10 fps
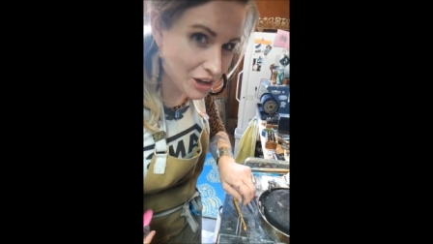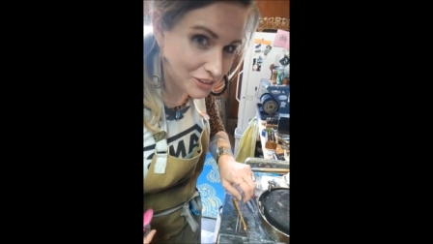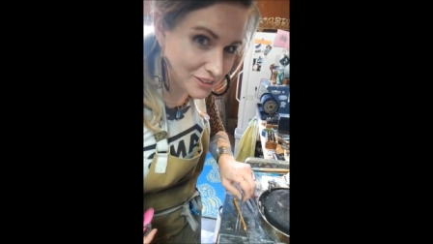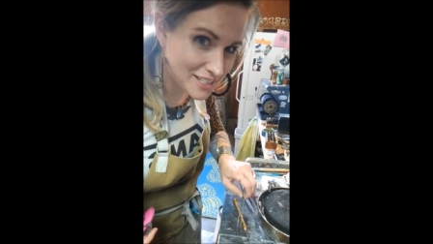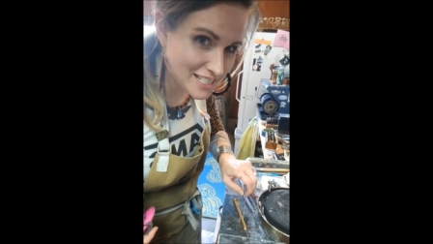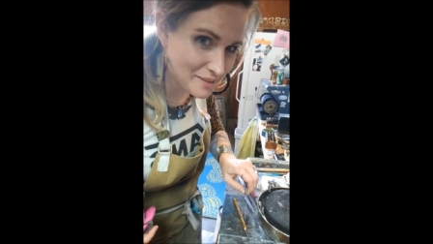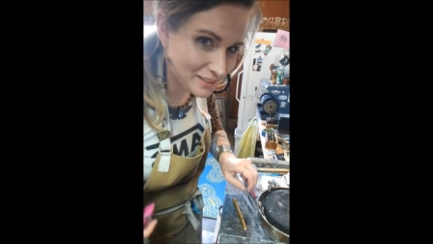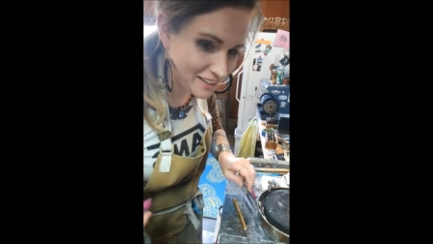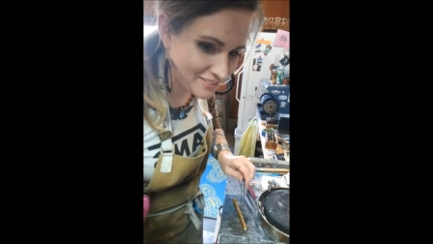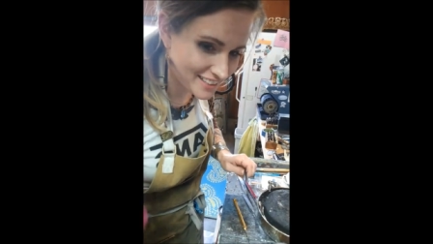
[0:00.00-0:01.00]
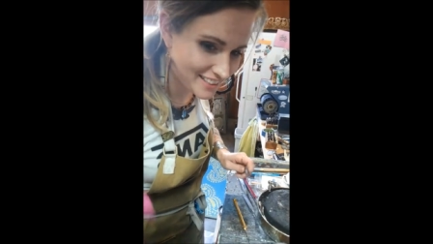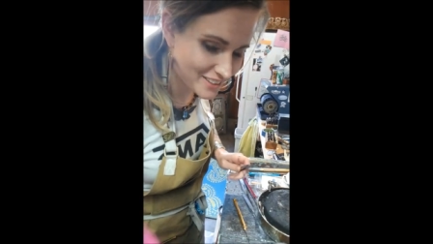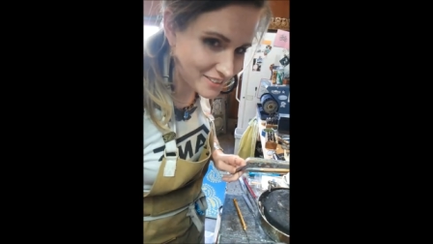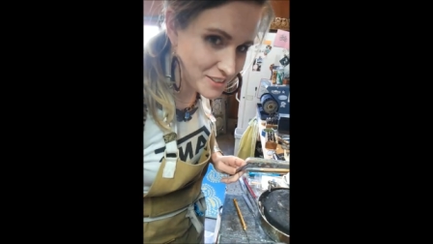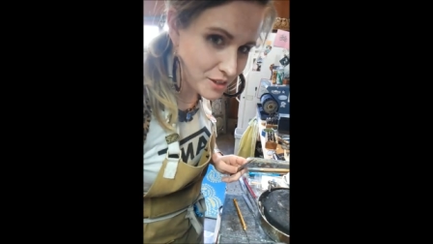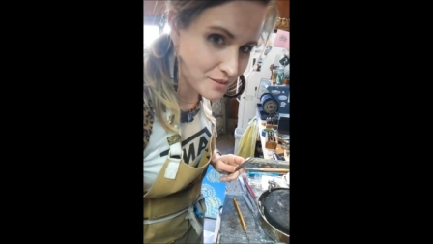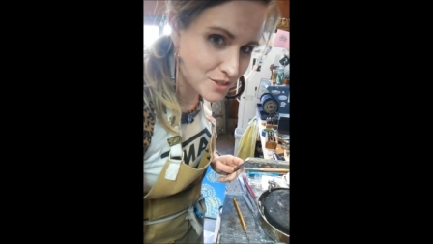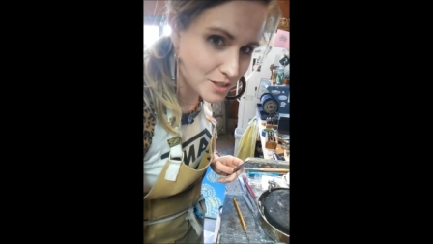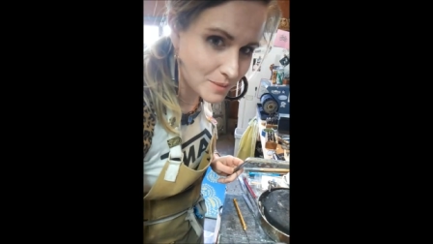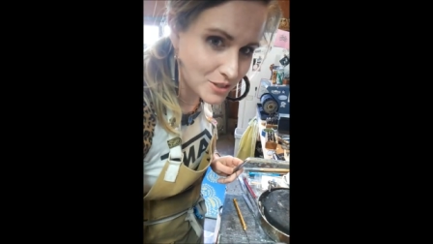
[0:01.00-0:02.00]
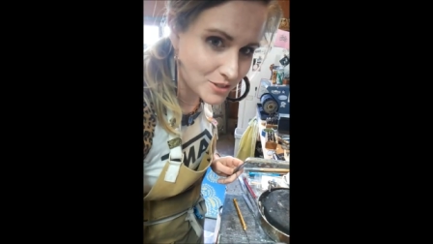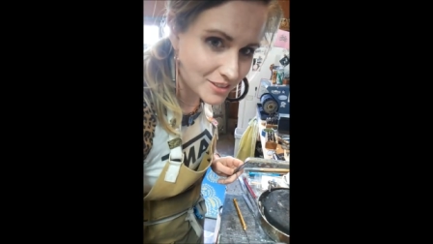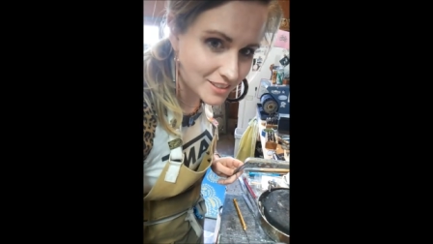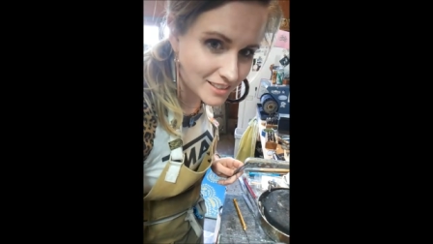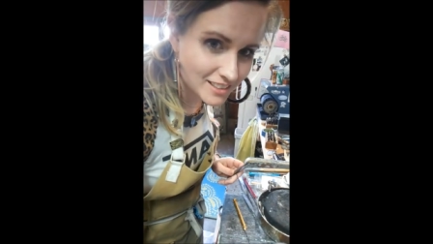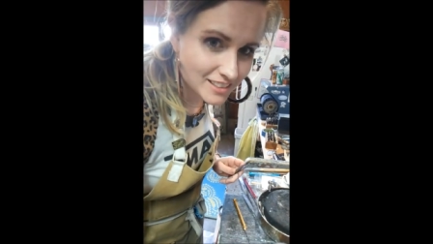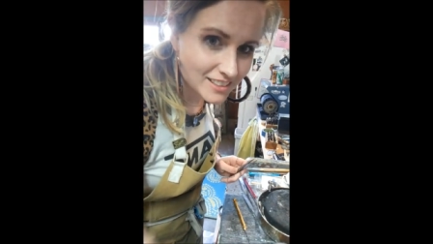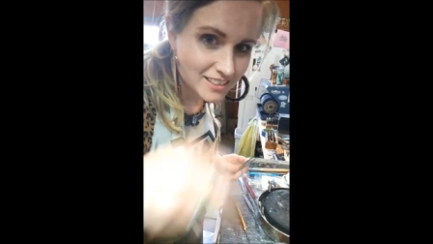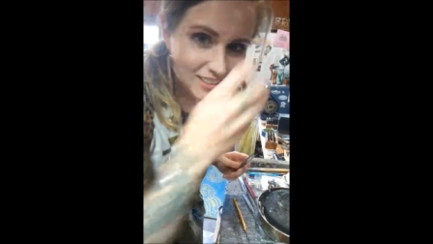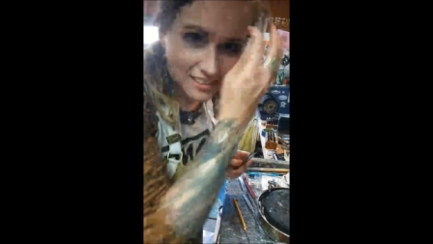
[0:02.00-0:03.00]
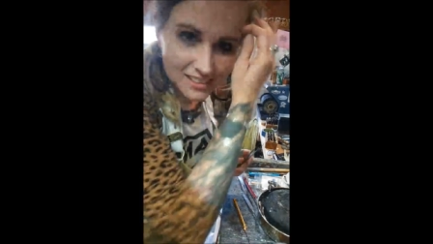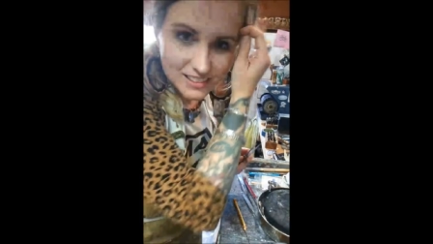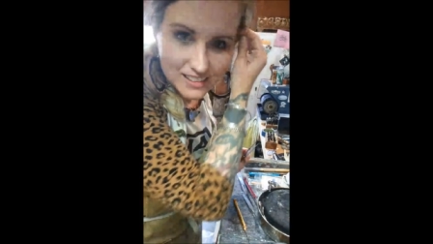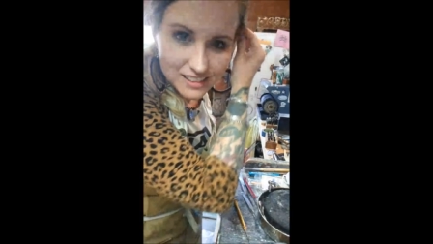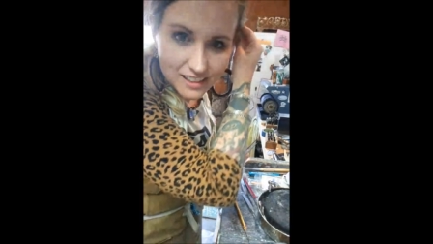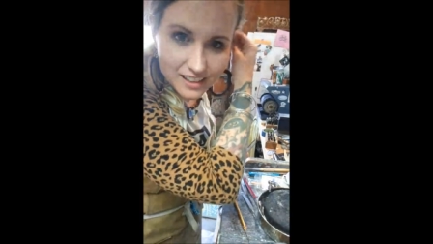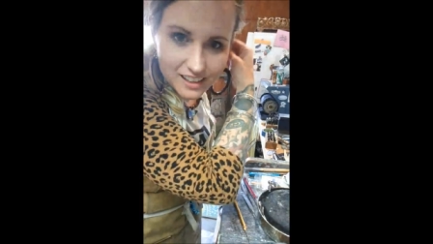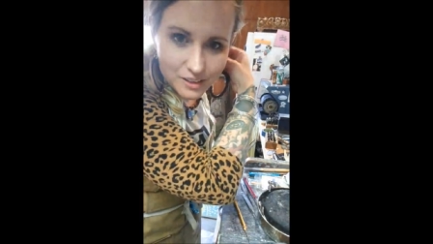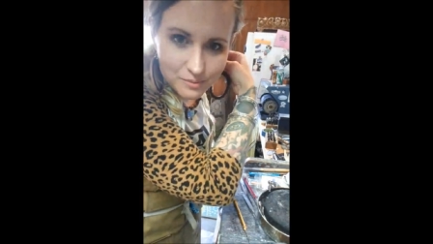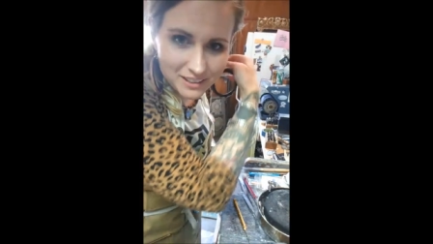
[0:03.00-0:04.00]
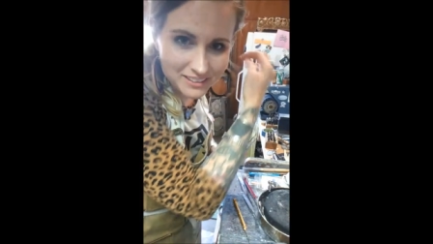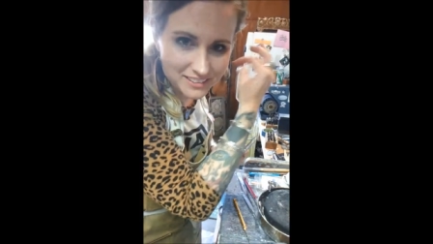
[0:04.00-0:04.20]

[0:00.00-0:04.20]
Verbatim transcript: all in the same live video. I feel so special. Um,